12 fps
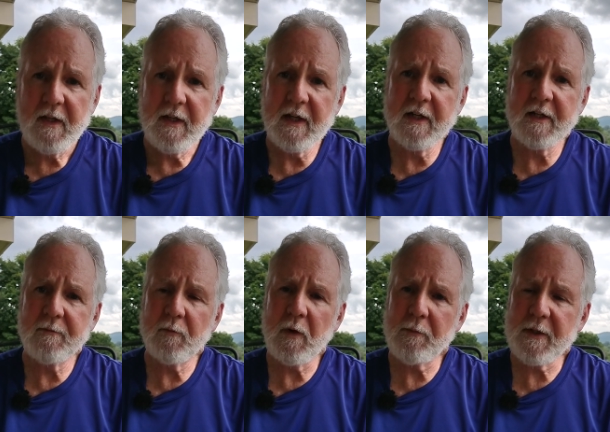
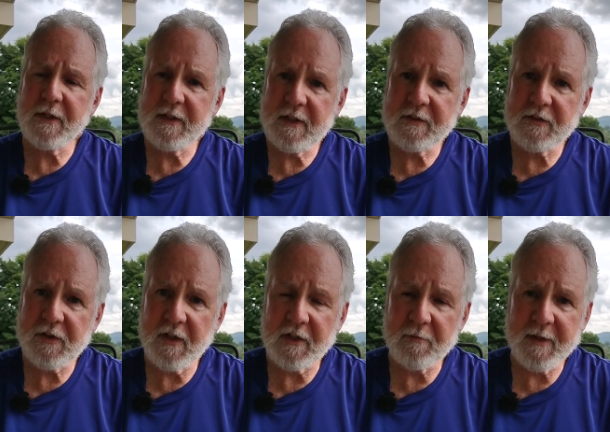And what we need to
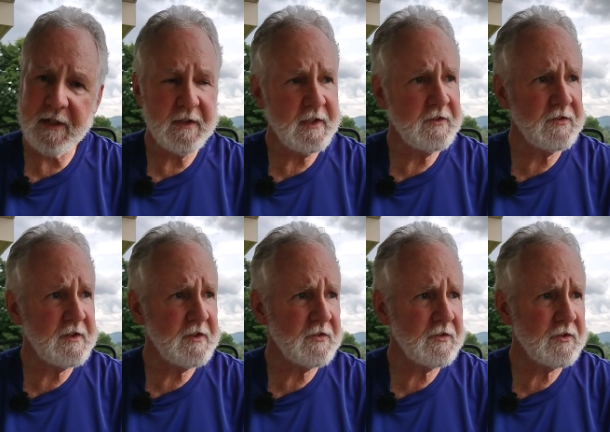talk about is
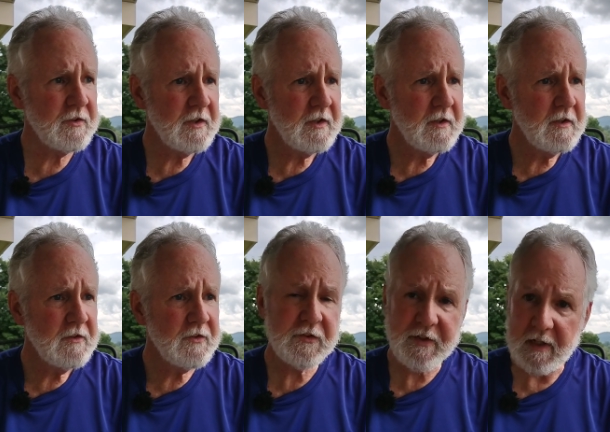this
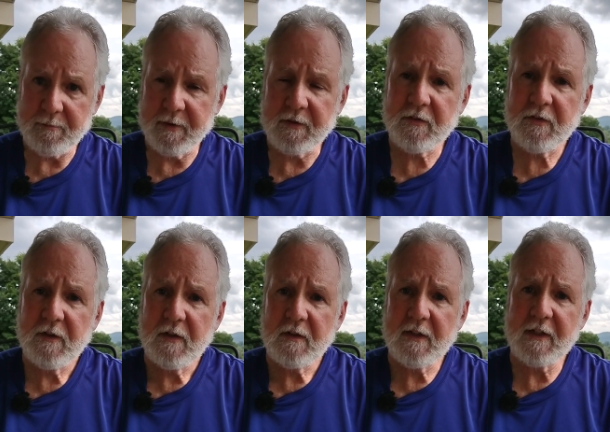statement
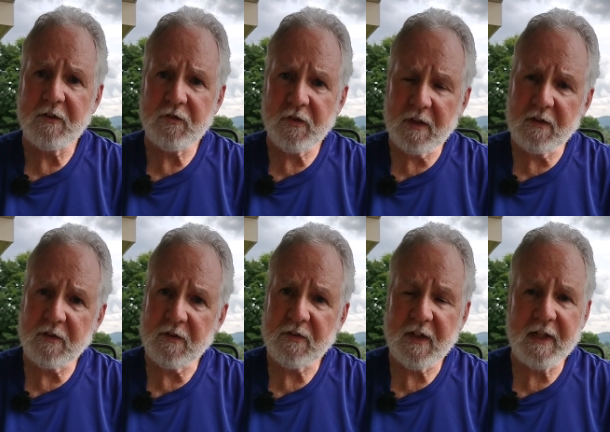that
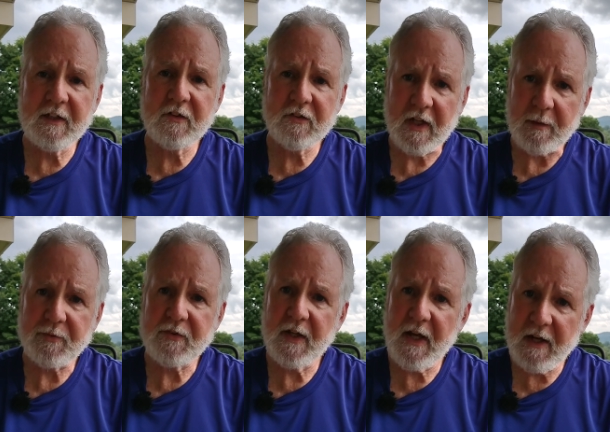Jesus
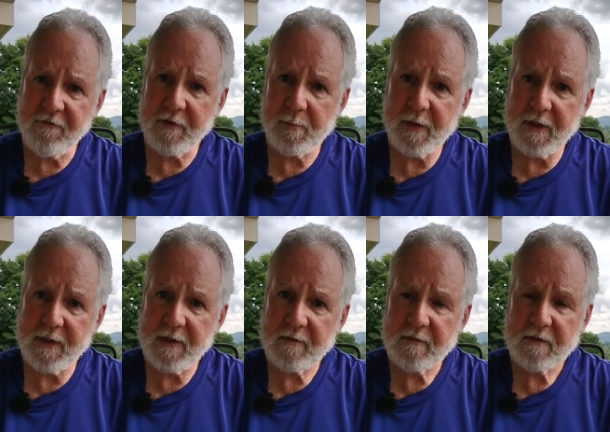accepts everybody.
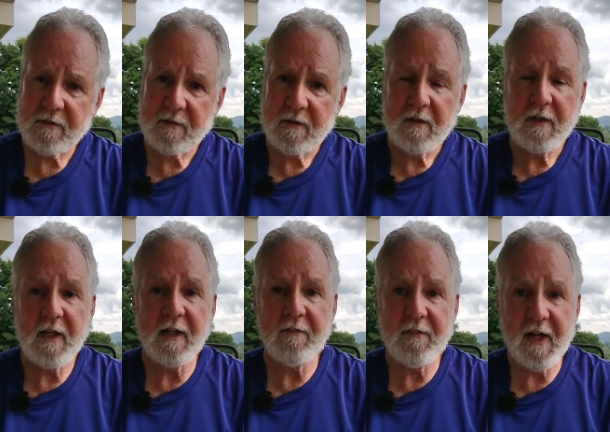
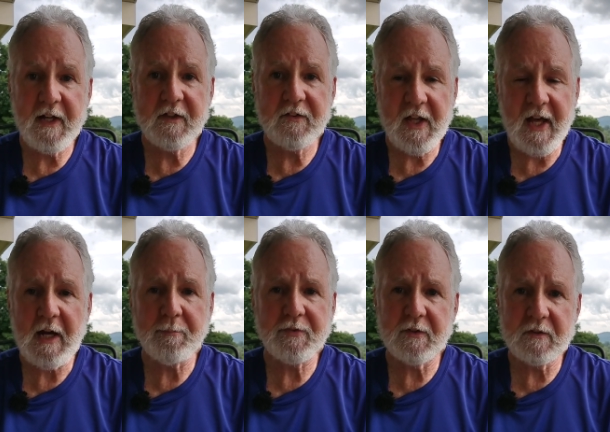And that is
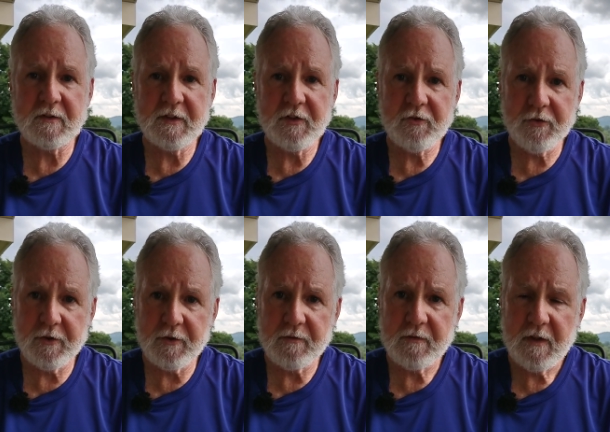absolutely
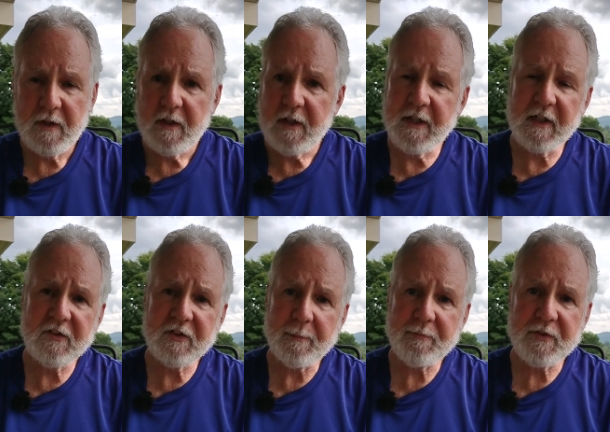true. He
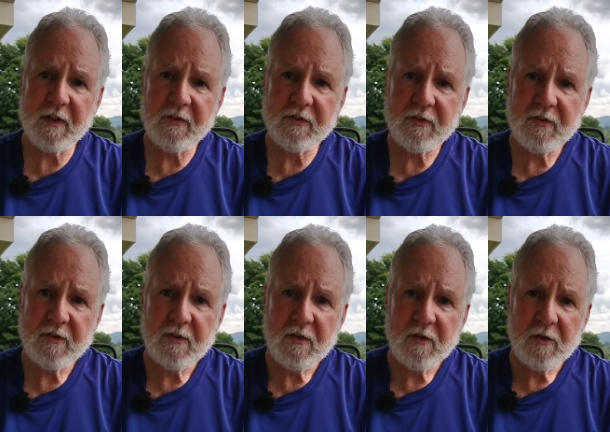accepts us
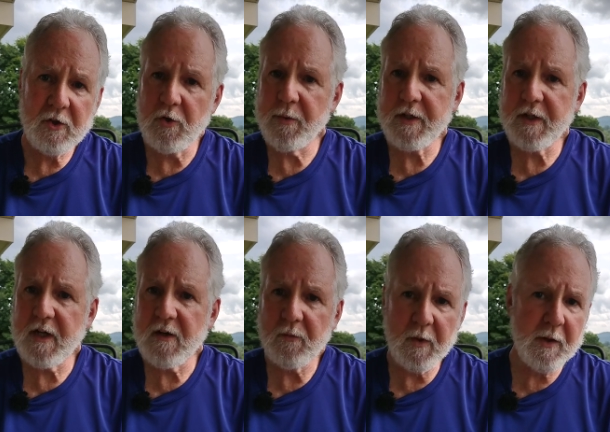who we
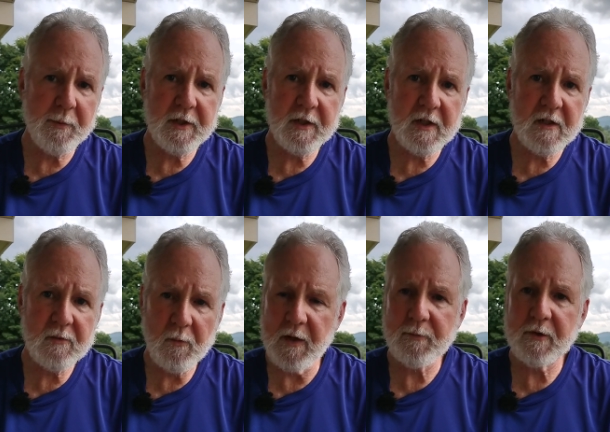are, where we are,
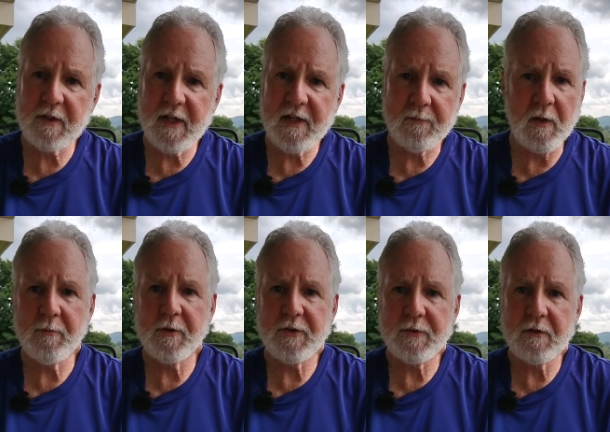what we're like, what
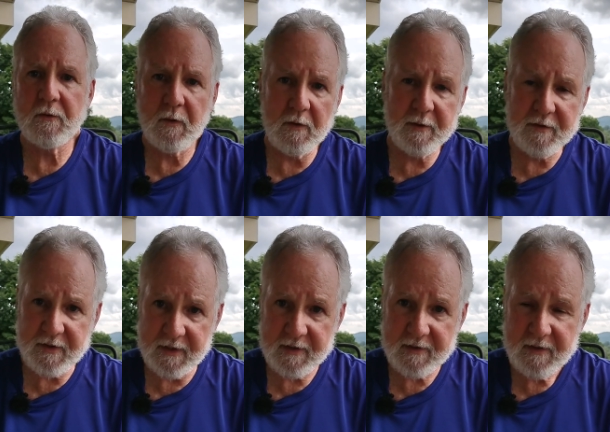we're doing, what we
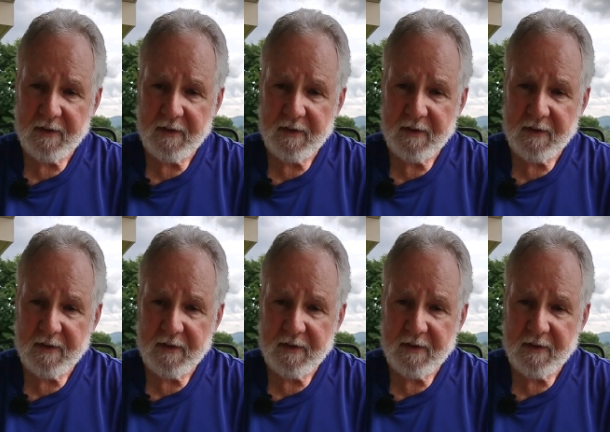think.